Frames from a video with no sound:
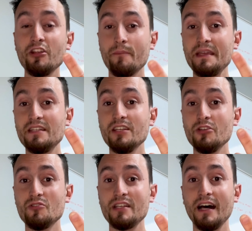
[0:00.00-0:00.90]
your
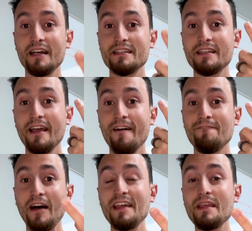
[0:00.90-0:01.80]
BTU size,
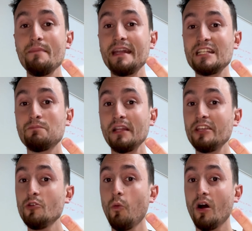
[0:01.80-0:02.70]
find the mini split
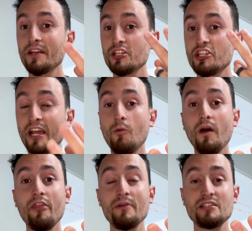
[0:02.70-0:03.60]
you want, check
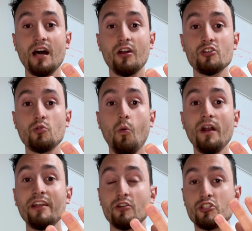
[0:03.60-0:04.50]
whether it's
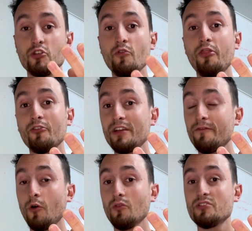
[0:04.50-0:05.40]
120 or 230
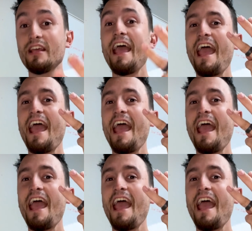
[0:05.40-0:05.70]
volts,